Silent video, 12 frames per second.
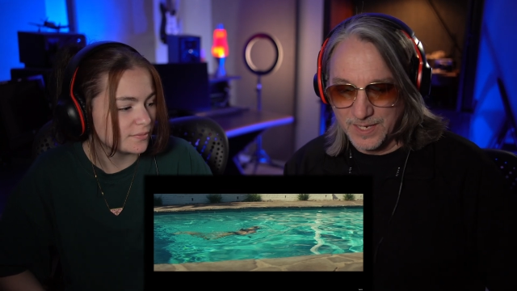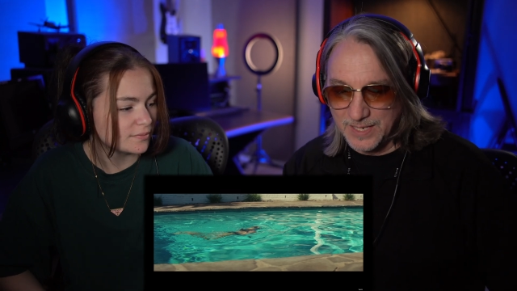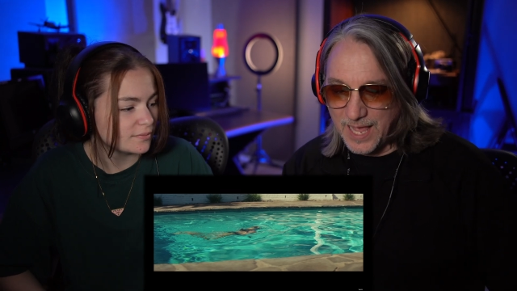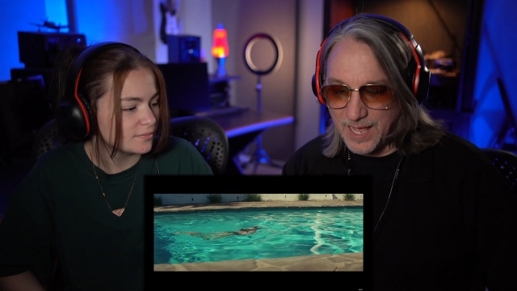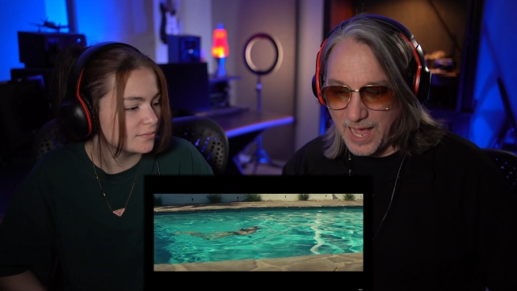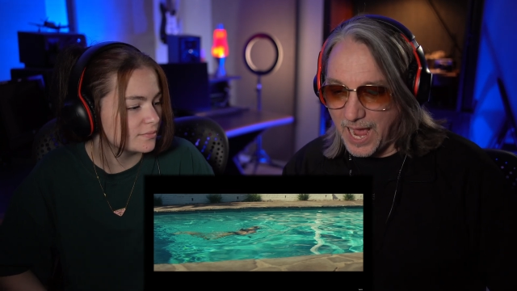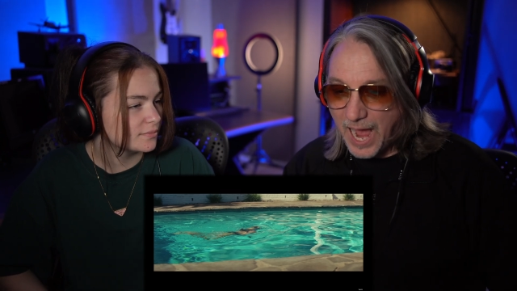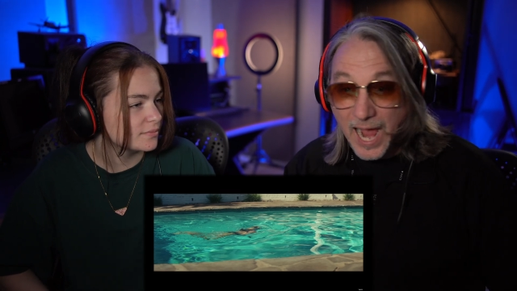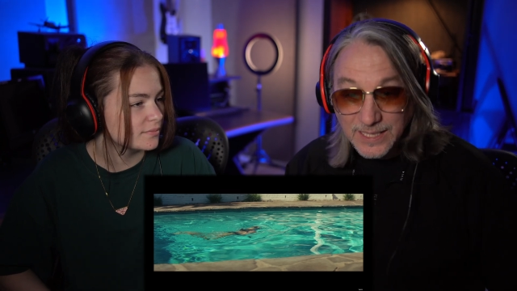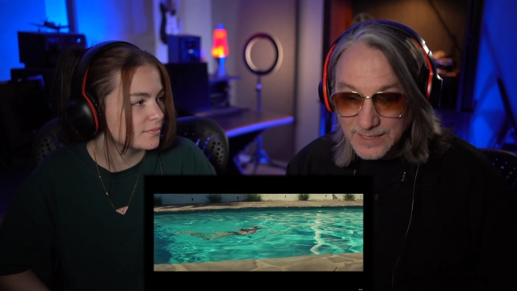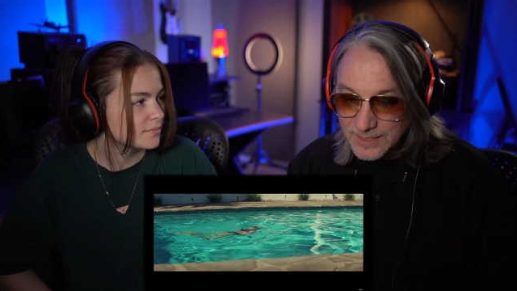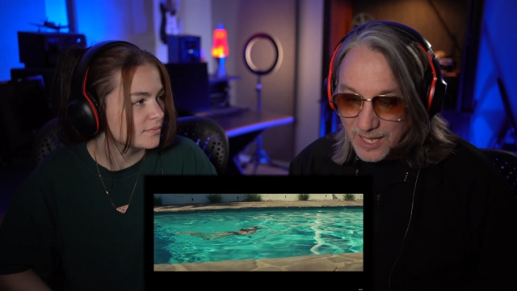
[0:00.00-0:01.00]
Speaker 1: Yeah, I,
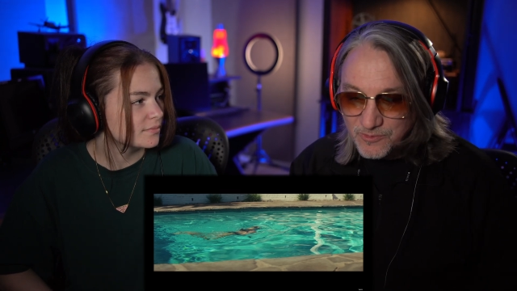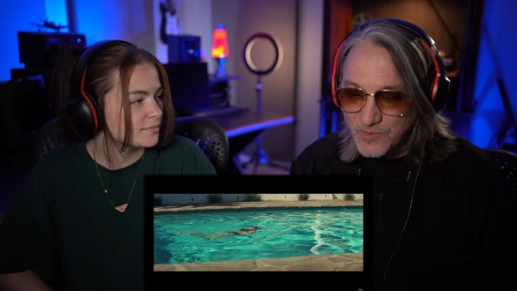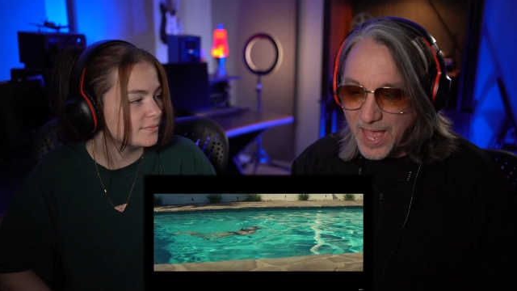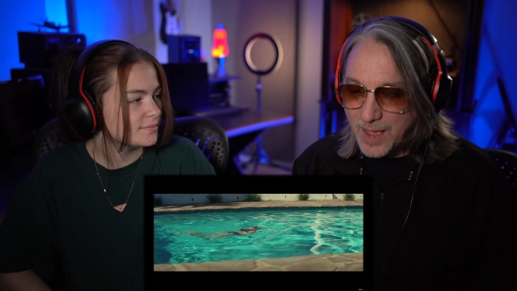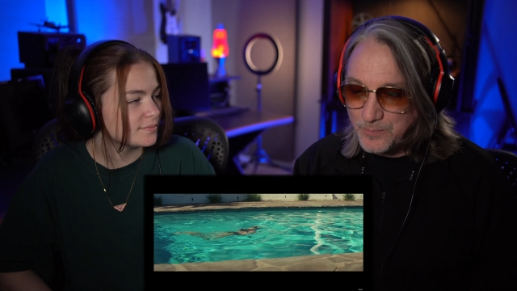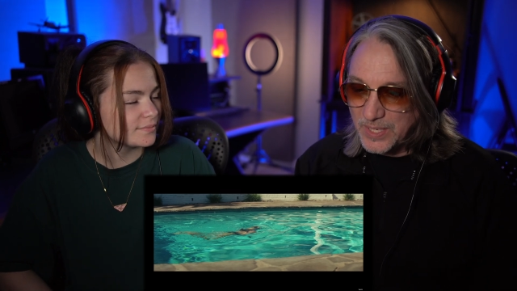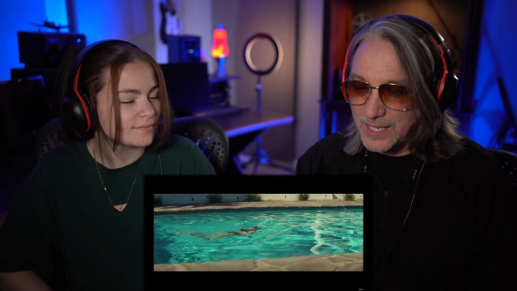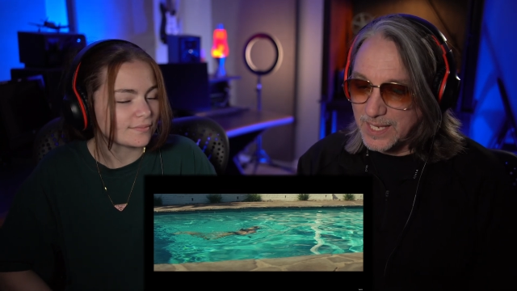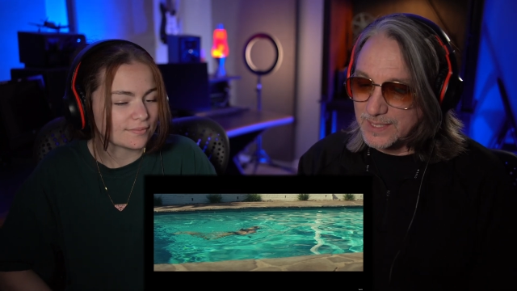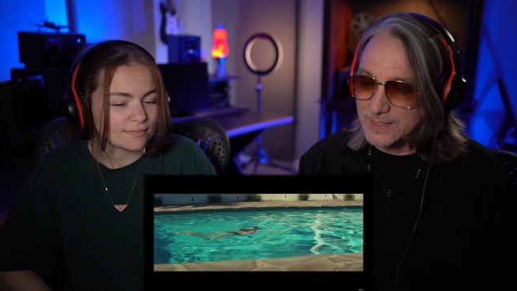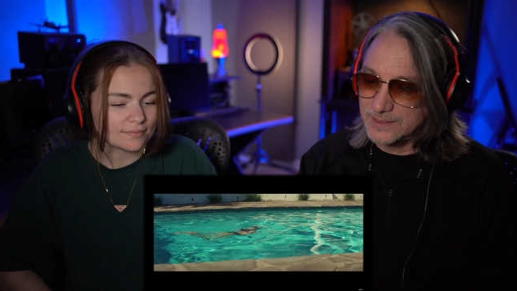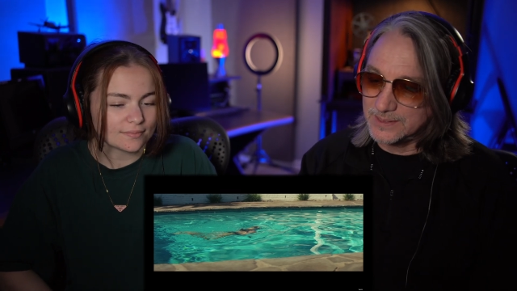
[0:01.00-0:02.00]
I love that
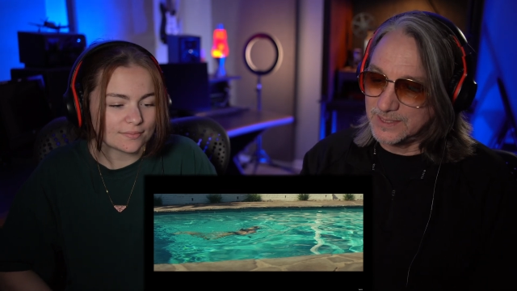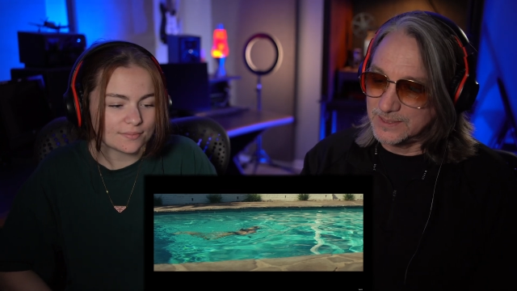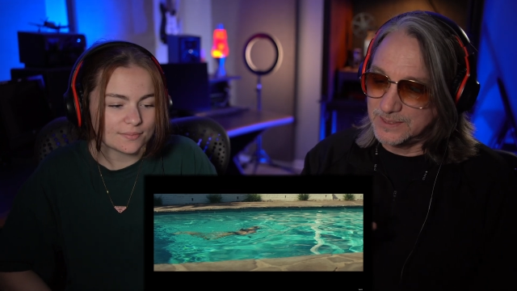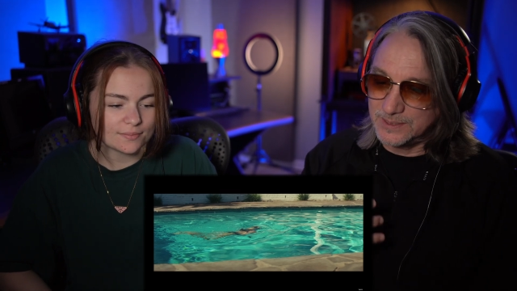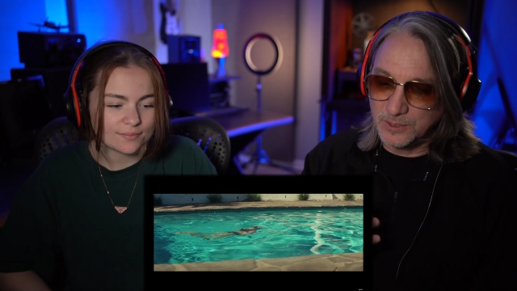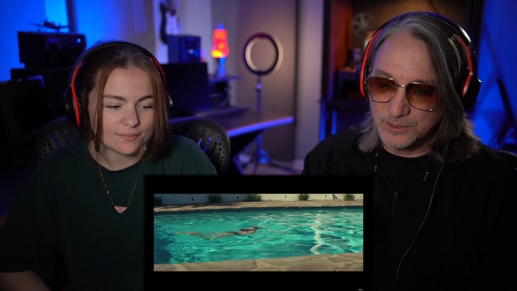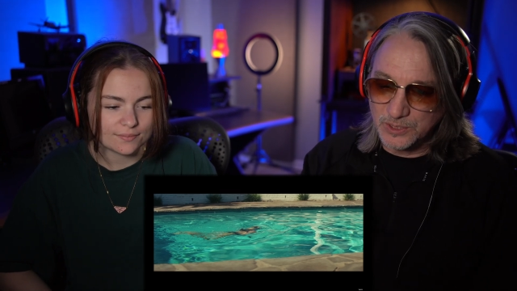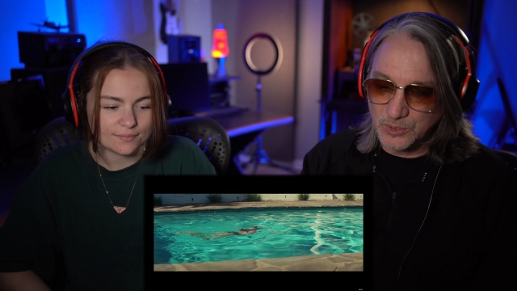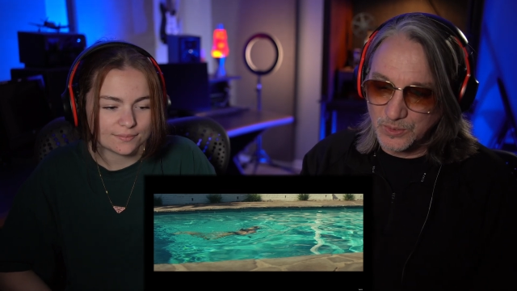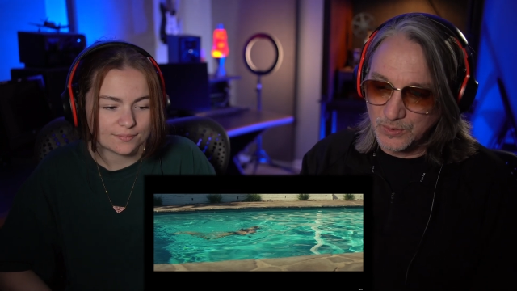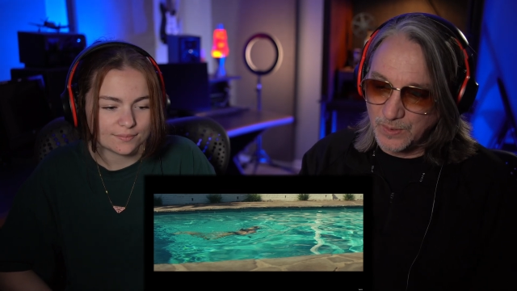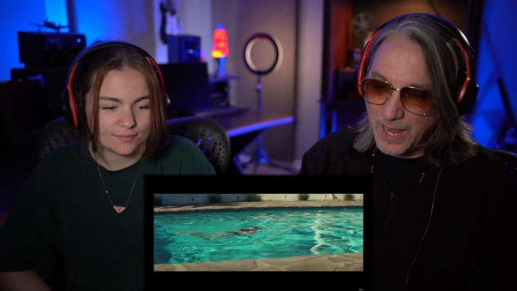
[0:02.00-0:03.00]
because to, to,
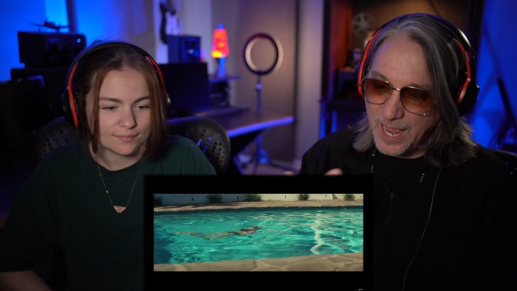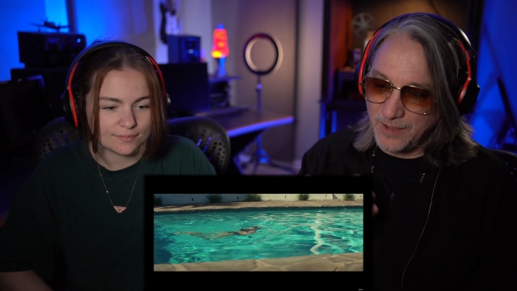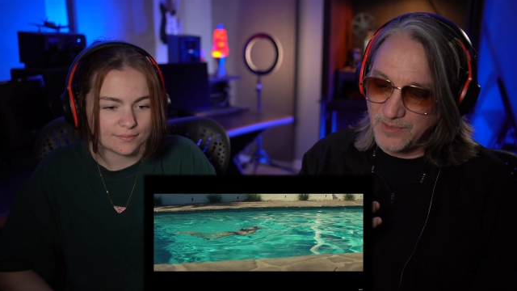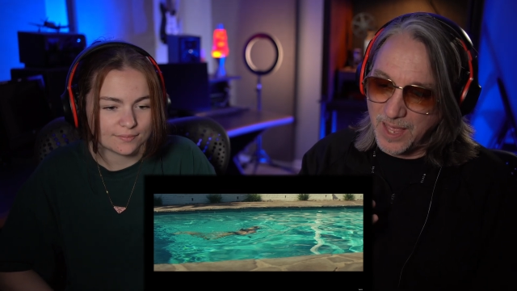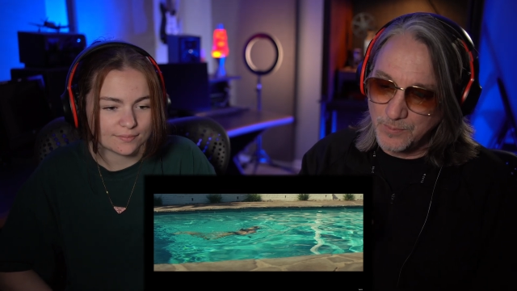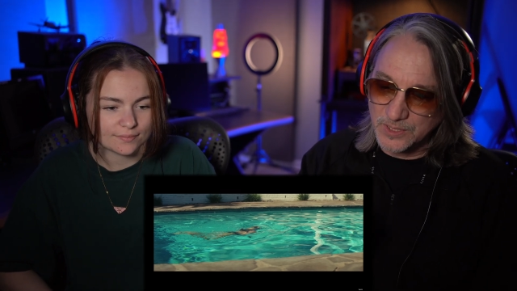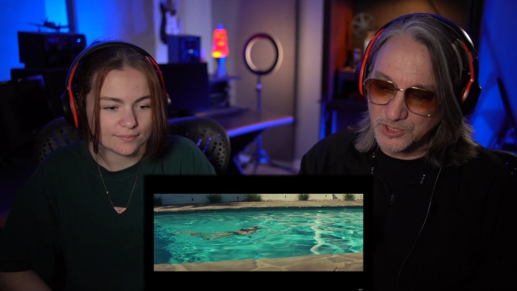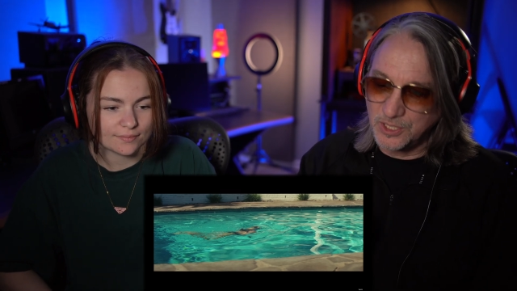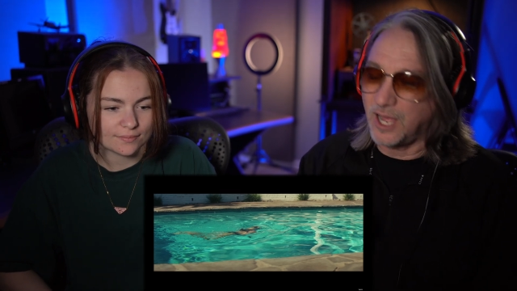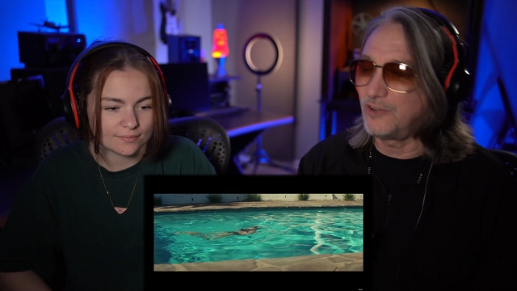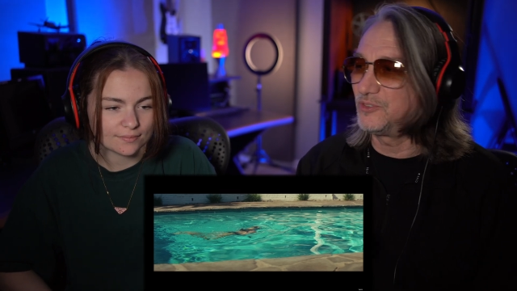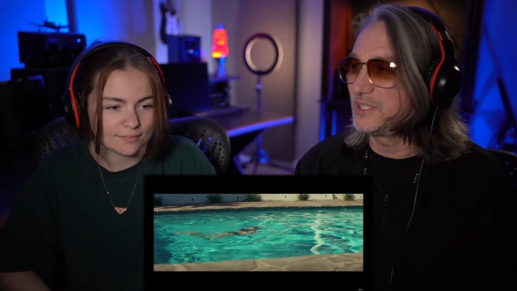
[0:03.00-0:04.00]
to have that much
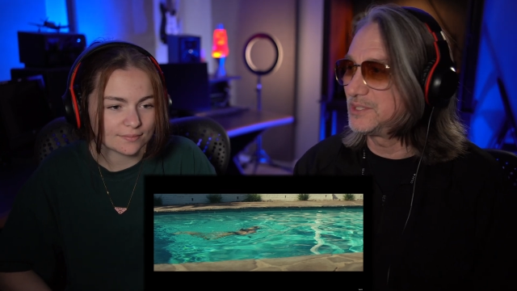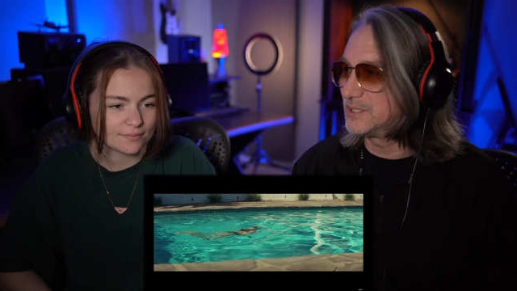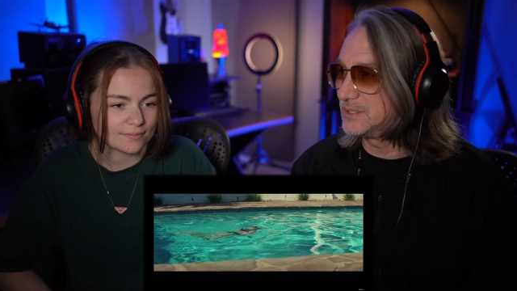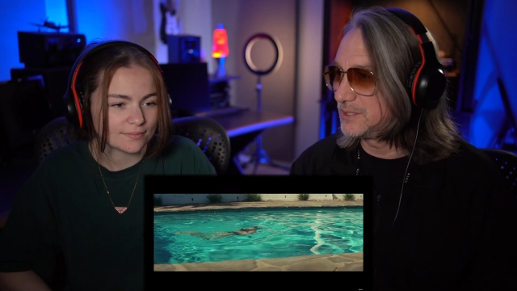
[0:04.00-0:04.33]
confidence in